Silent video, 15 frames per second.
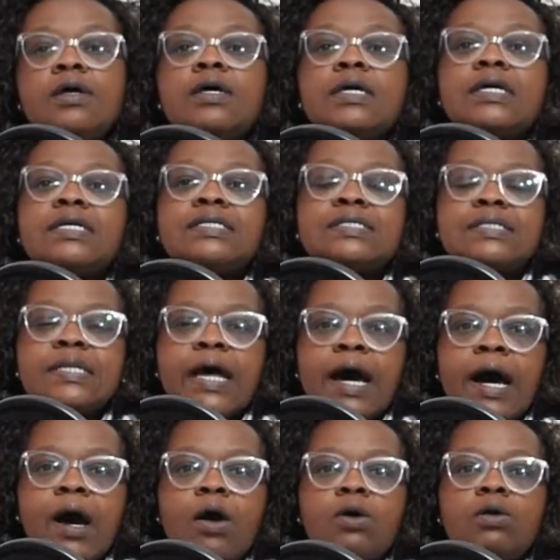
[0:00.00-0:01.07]
is
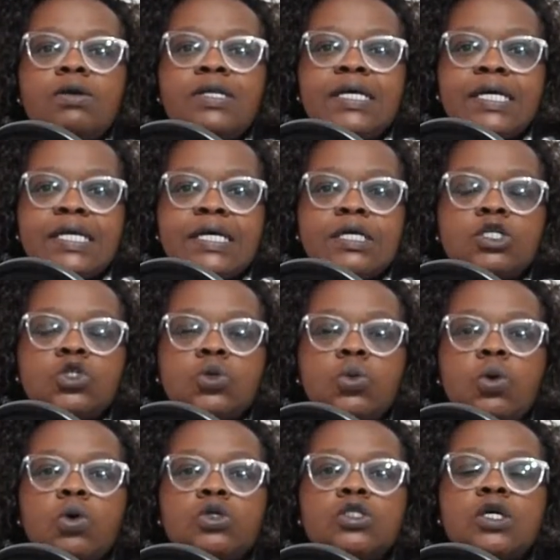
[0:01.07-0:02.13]
now leading
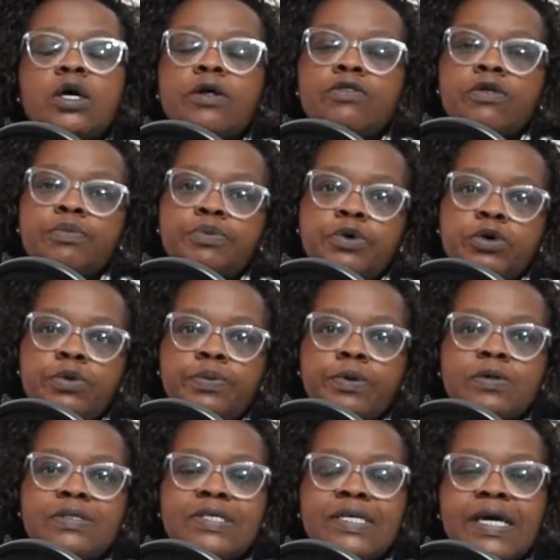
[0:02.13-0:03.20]
towards the
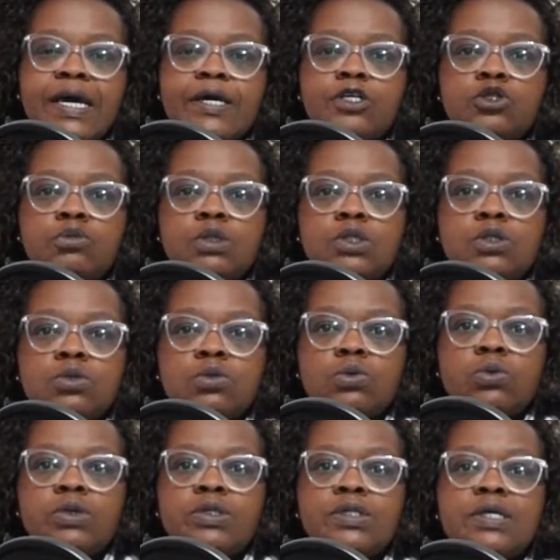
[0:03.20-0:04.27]
pupils' engagement
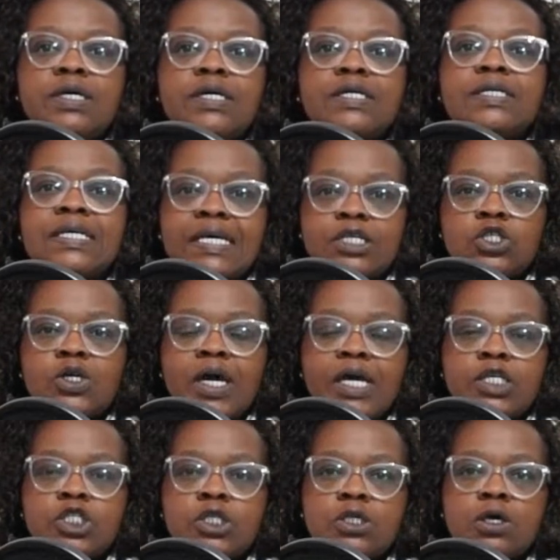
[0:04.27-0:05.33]
with the
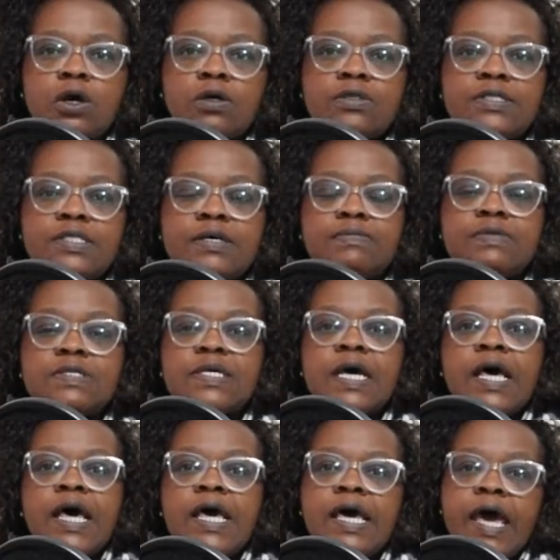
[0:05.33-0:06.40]
education concepts
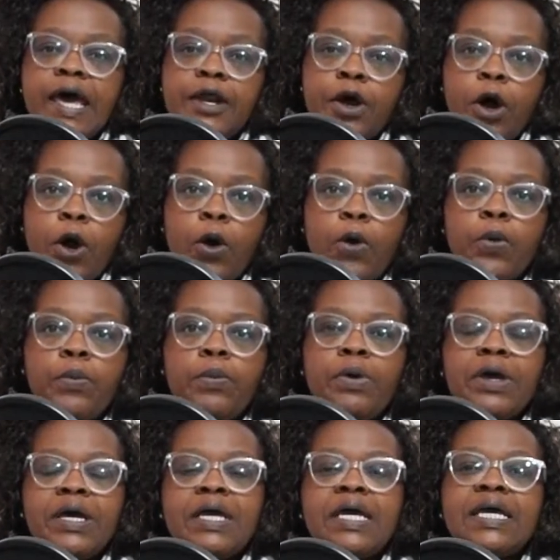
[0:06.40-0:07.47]
at home,
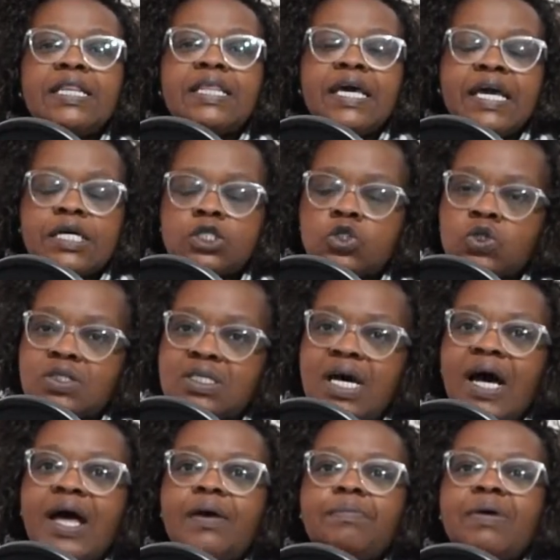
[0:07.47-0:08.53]
in the extra
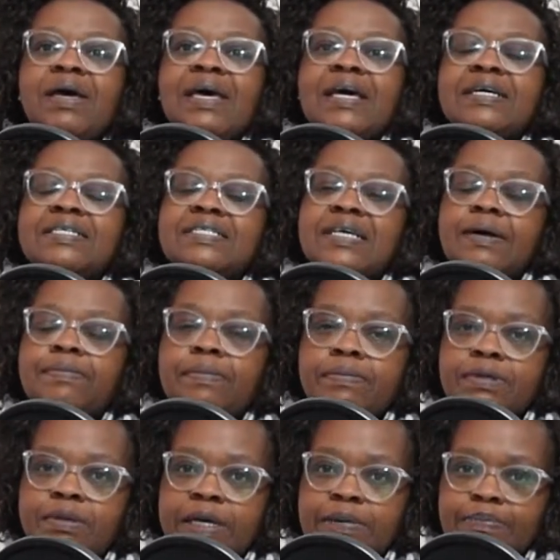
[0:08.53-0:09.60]
time,
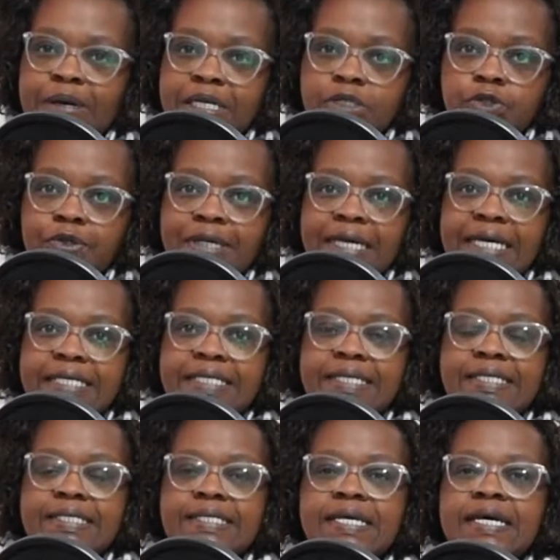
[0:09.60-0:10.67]
supplementary
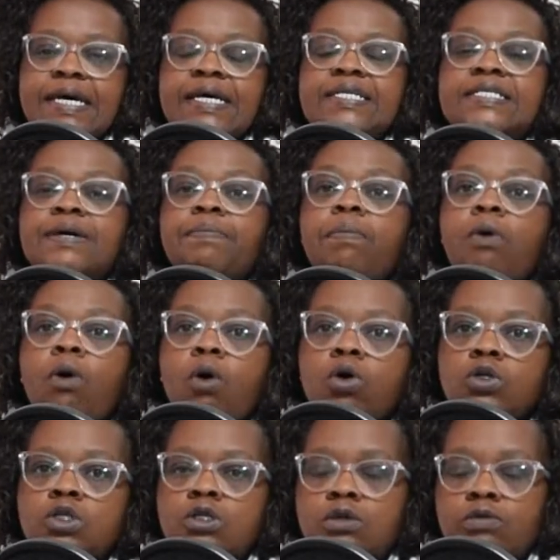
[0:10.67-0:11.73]
lessons,
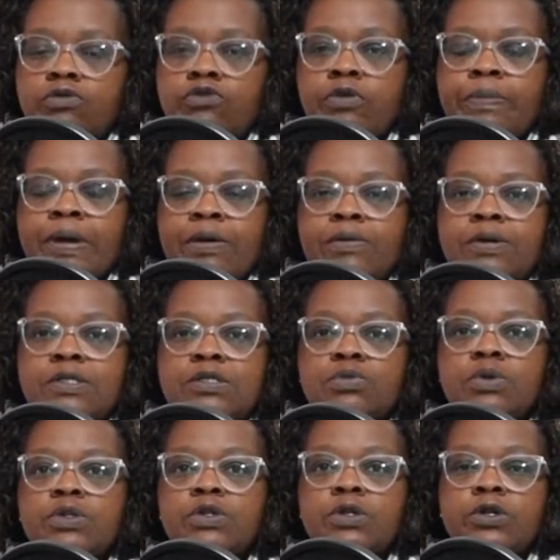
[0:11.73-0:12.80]
support for parents
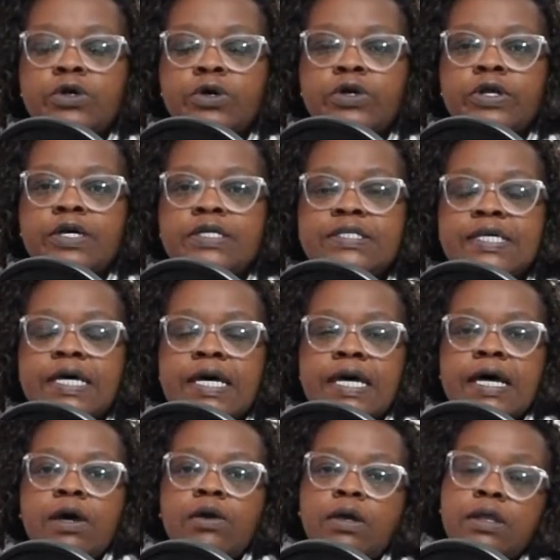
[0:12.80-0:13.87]
with the learners.
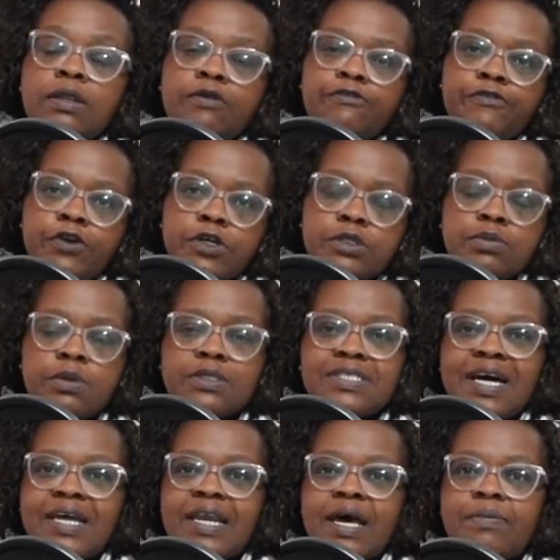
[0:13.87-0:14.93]
In the first world
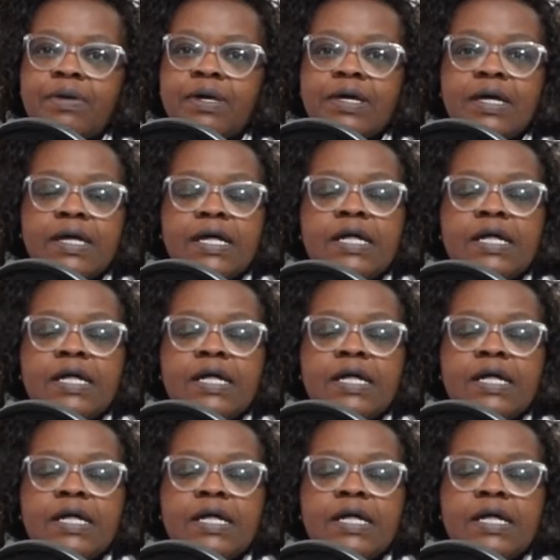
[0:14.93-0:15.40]
dynamic,